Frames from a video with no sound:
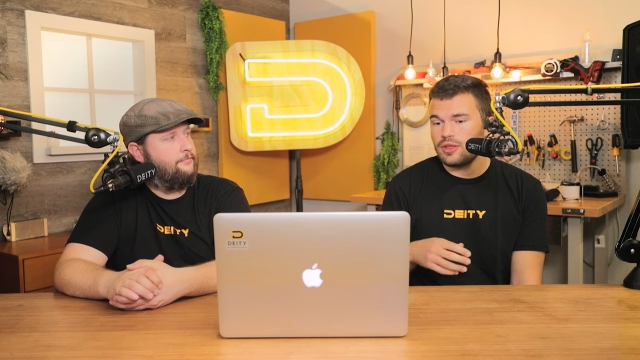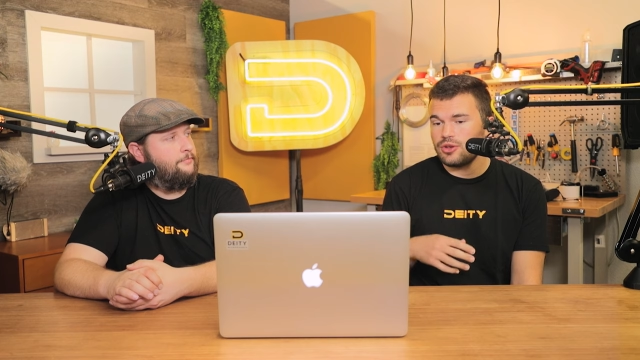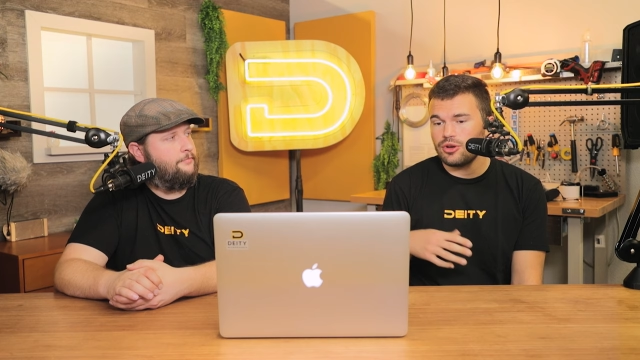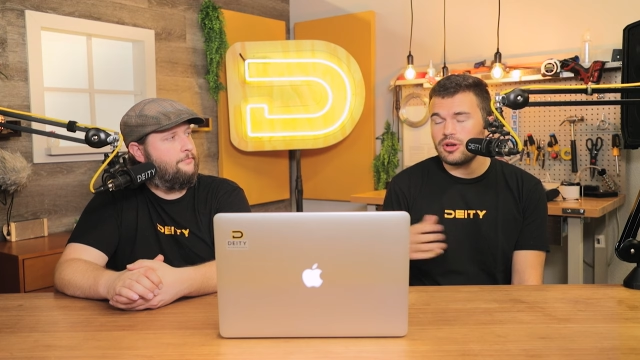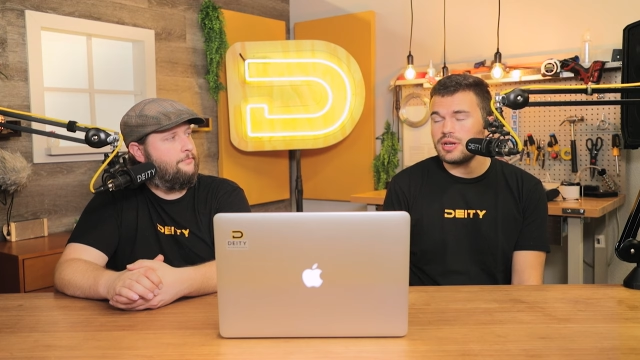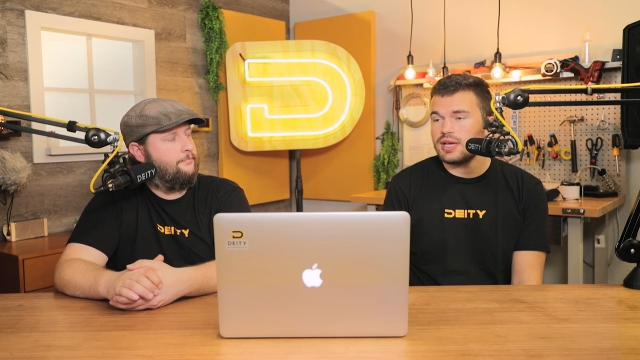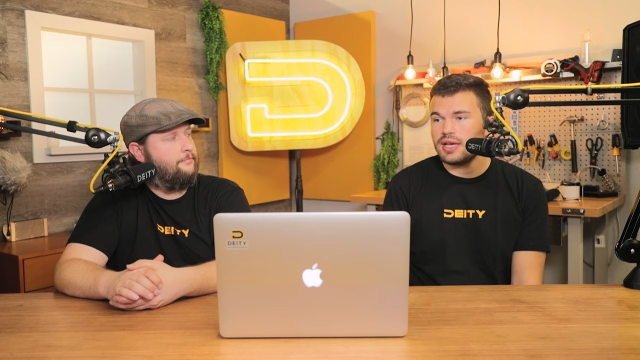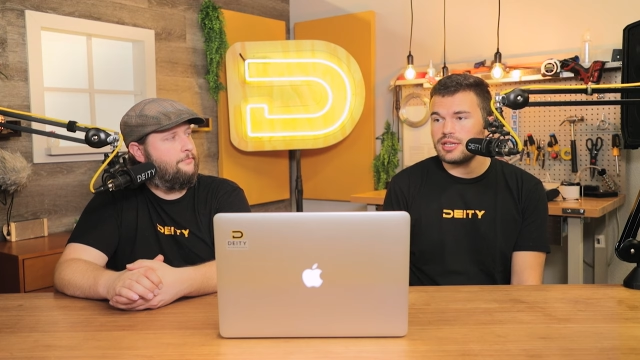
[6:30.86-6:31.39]
Speaker 1: you're
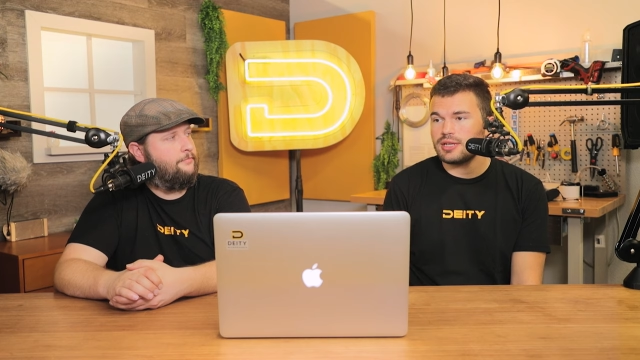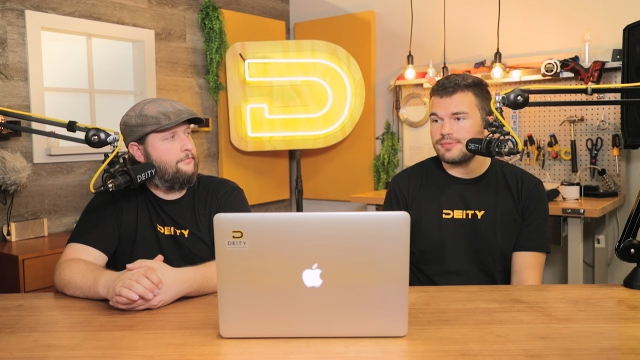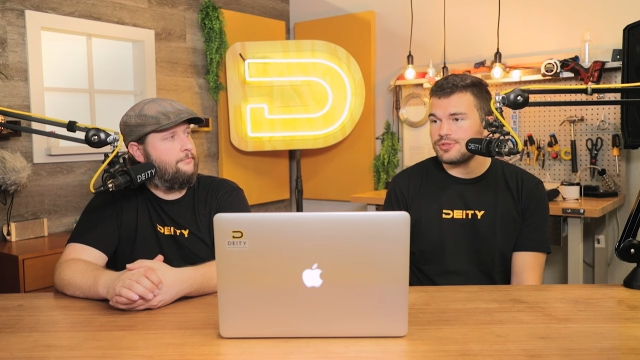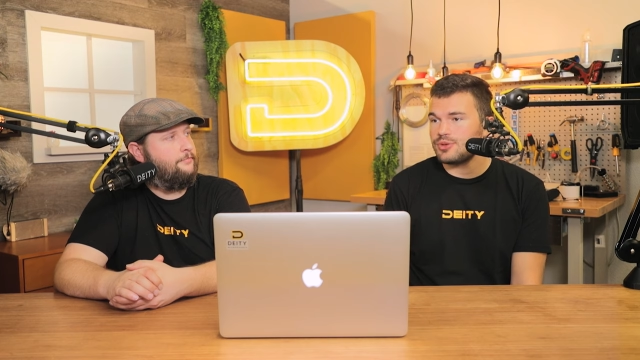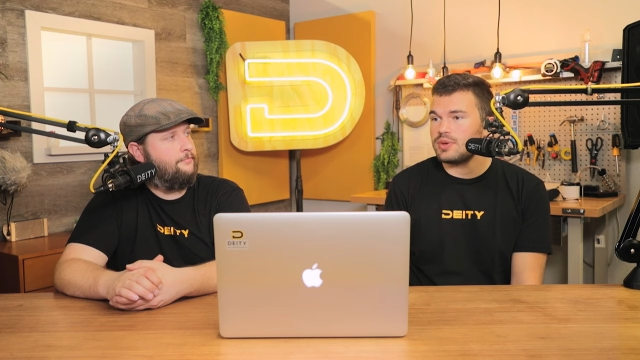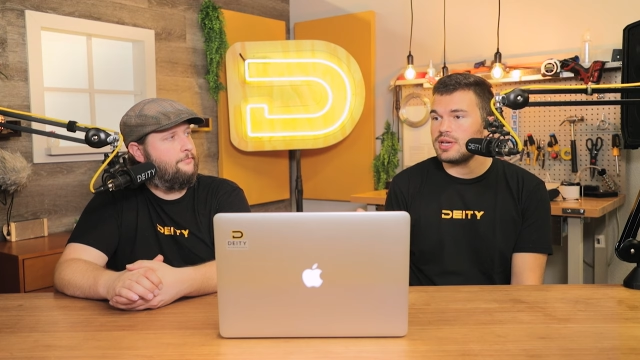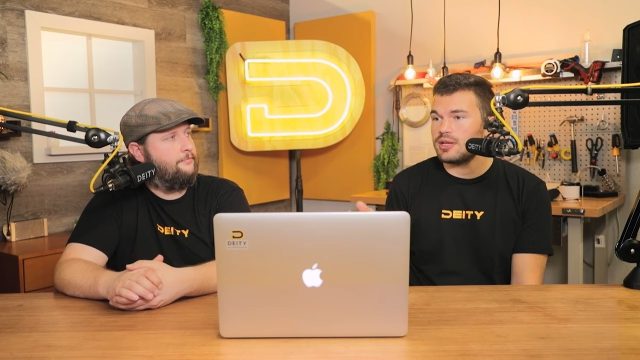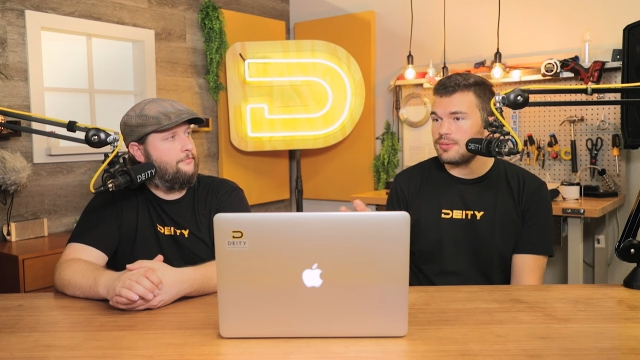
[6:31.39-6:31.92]
going to end up
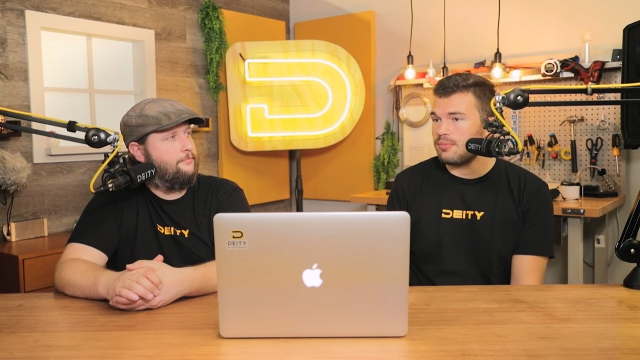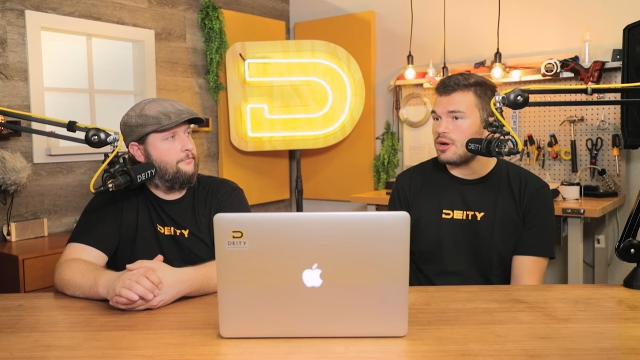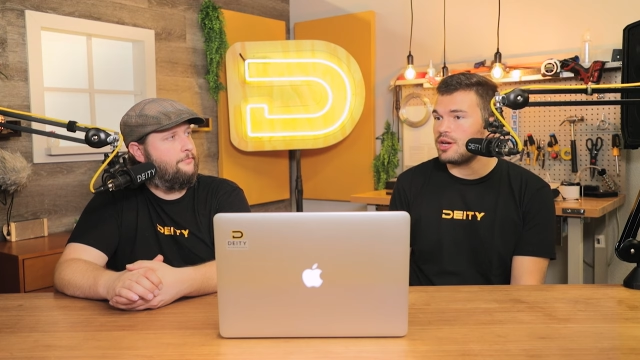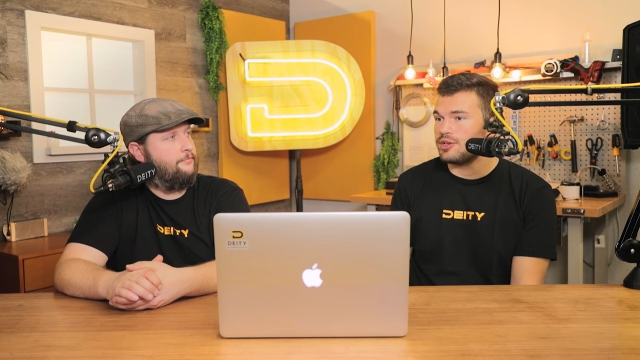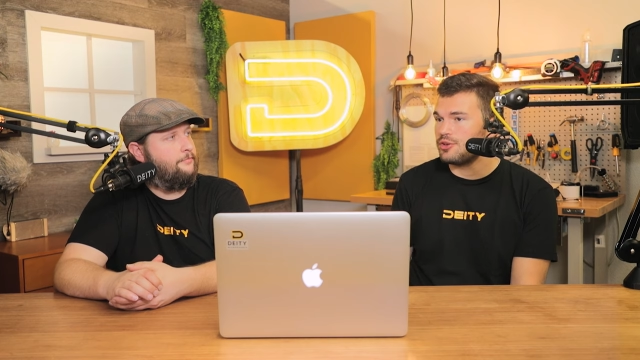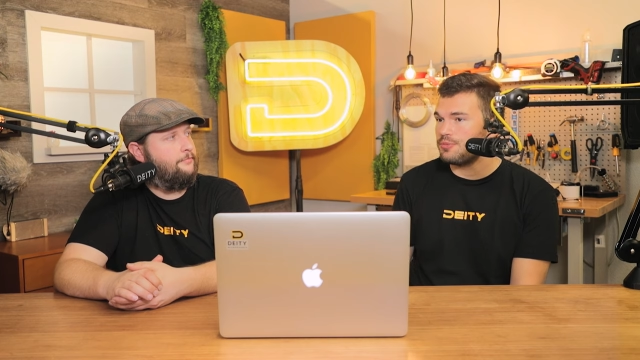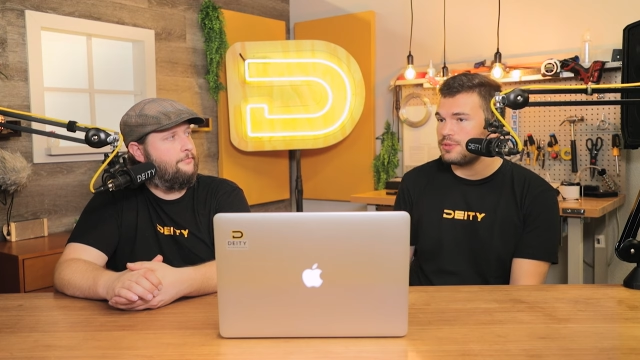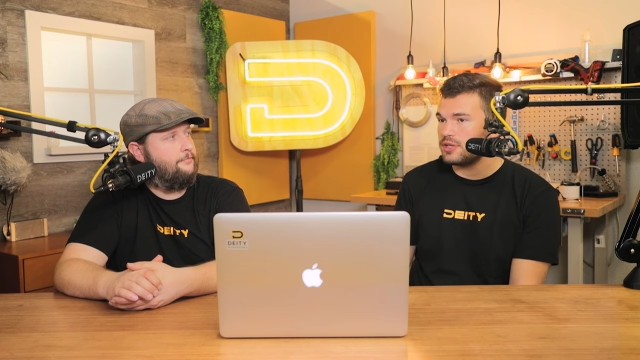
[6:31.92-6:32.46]
doing it in
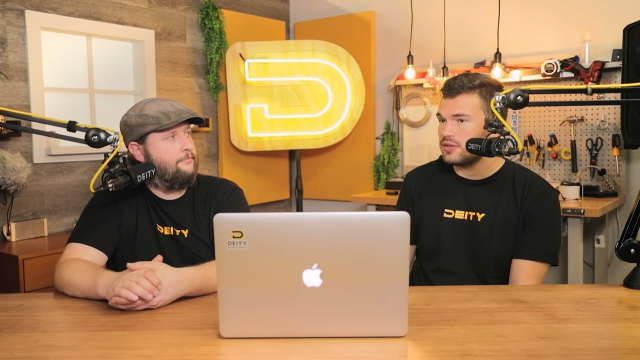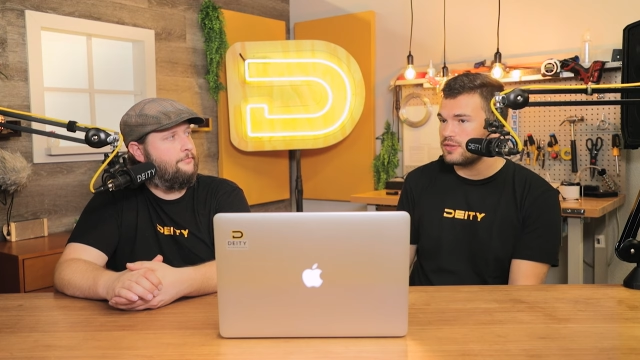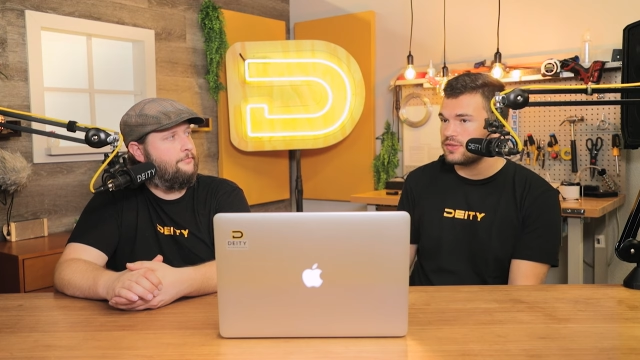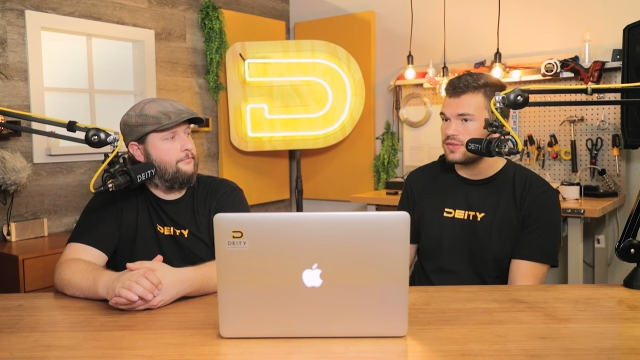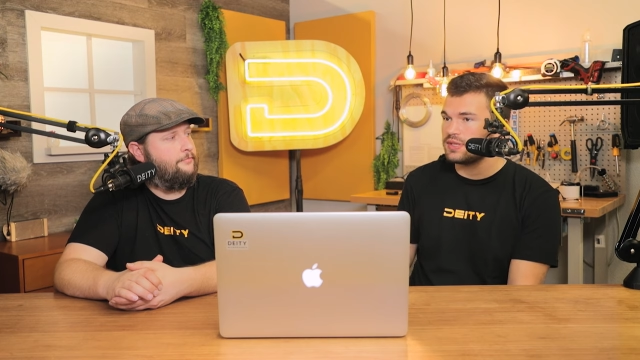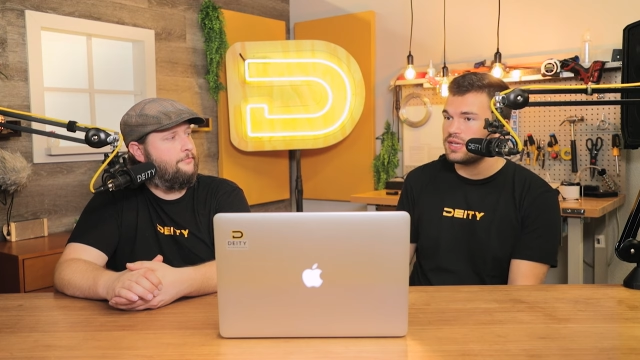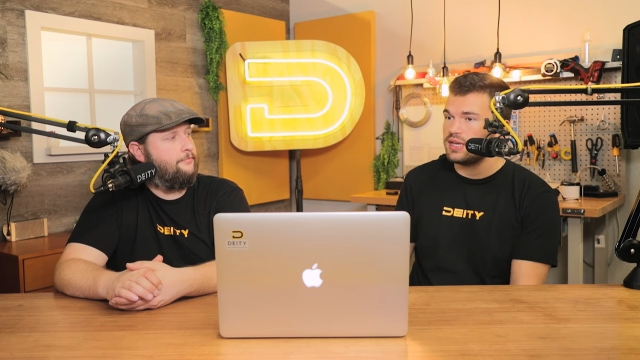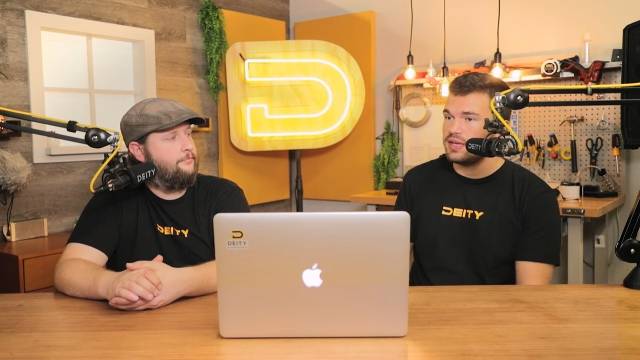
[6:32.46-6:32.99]
mono
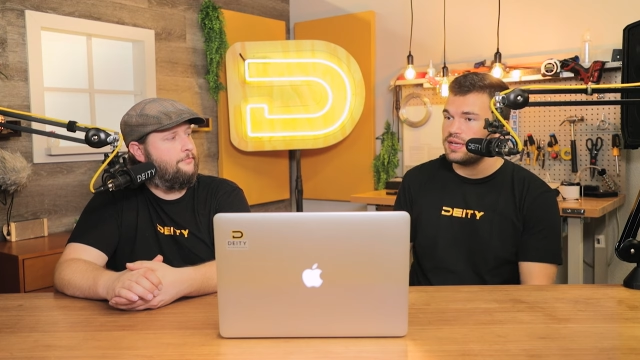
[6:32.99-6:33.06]
because